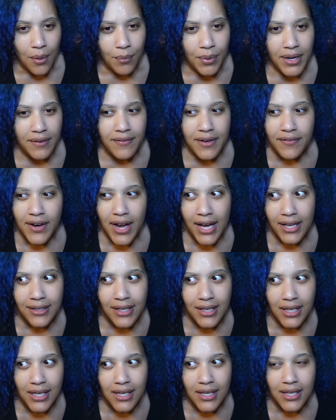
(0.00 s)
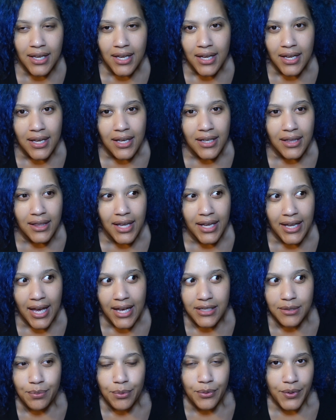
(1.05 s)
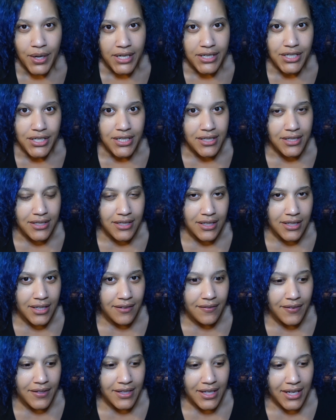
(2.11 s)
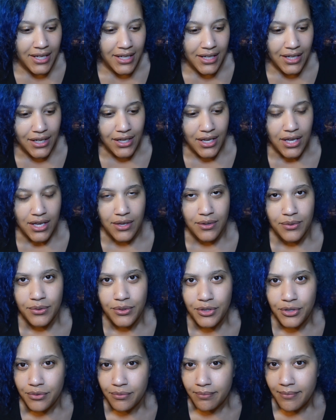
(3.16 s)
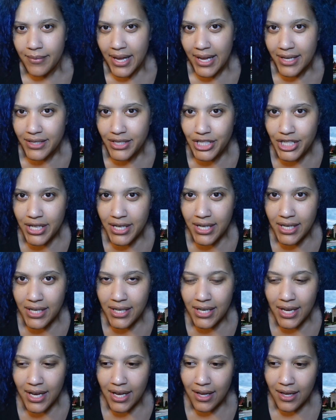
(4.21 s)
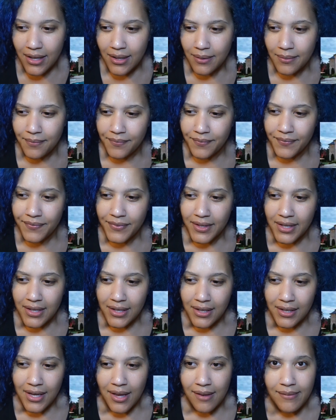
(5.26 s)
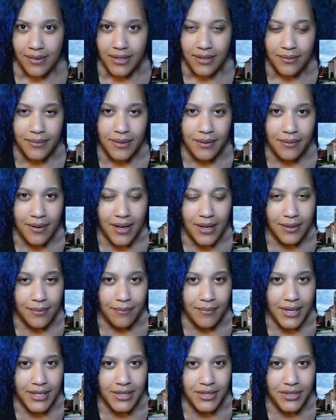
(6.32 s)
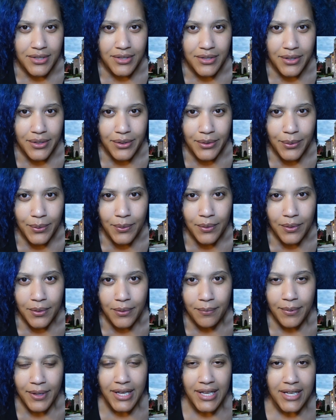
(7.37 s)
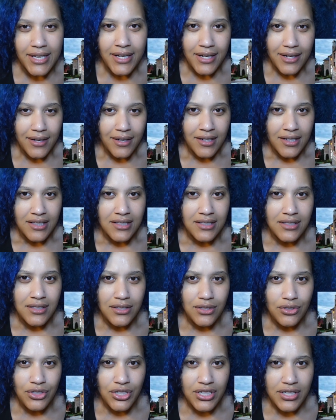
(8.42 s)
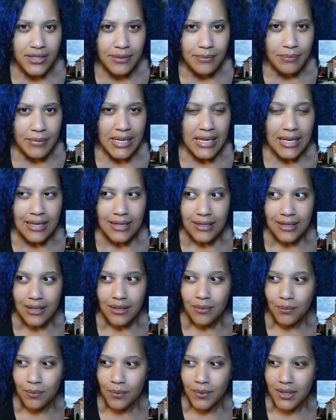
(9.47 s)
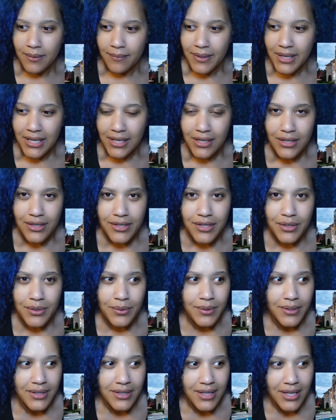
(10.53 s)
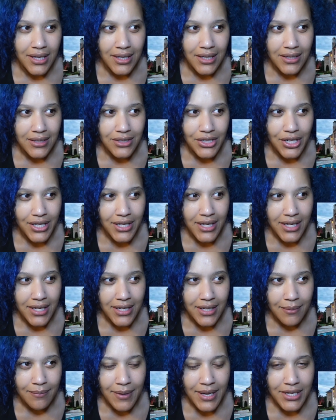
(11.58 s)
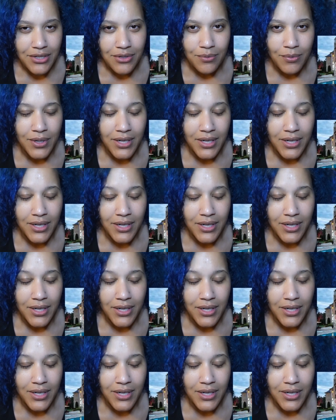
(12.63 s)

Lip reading: But I've never had like aspirations to live in like a huge mansion. I mean, don't get me wrong, mansions are cool, but it's just me. Like, what am I gonna do in like a gigantic mansion?